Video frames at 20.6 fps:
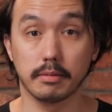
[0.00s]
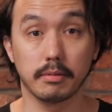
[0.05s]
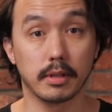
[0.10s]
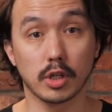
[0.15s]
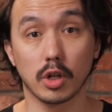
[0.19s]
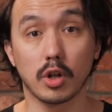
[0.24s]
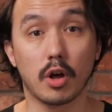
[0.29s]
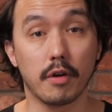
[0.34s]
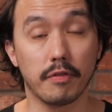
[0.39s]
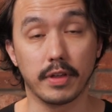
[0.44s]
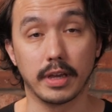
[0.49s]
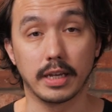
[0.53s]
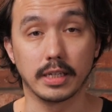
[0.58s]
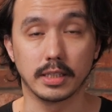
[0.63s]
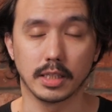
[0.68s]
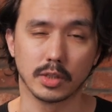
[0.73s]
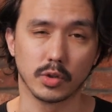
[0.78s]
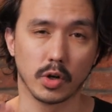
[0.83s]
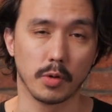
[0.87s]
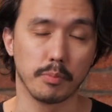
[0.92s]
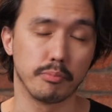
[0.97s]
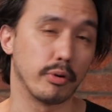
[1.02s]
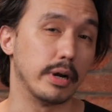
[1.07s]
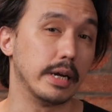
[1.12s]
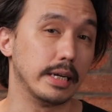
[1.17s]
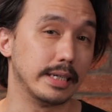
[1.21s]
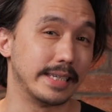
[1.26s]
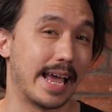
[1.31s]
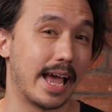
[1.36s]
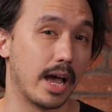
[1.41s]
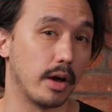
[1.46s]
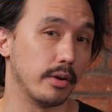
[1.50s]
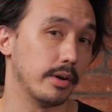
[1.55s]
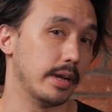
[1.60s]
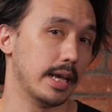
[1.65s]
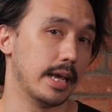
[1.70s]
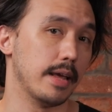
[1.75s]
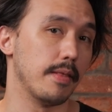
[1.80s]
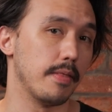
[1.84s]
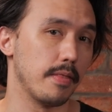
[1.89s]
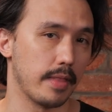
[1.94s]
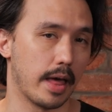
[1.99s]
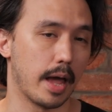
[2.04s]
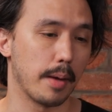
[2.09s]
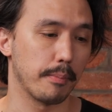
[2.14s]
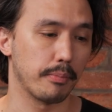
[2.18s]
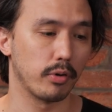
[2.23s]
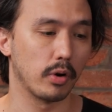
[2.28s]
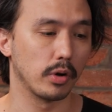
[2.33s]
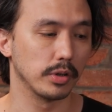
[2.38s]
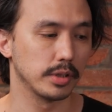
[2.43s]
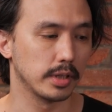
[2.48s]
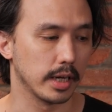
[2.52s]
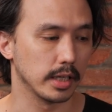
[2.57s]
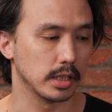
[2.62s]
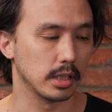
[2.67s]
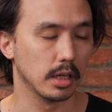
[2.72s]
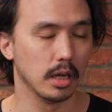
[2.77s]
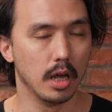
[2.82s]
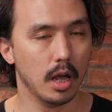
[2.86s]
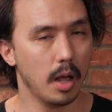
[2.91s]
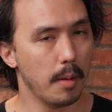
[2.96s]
there's a lot of things to sort of break down in that process,